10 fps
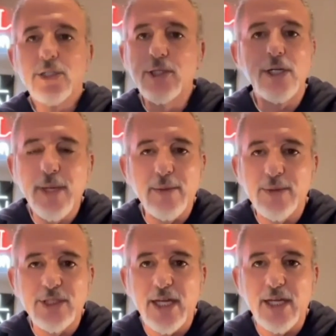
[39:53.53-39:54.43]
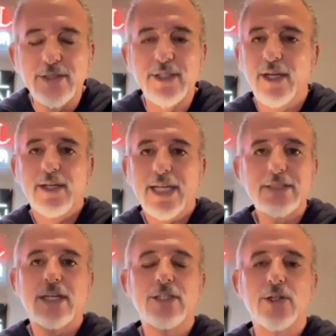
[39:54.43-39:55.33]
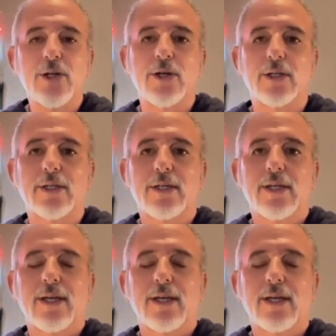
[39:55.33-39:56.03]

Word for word: You're going to make mistakes. That's how you learn.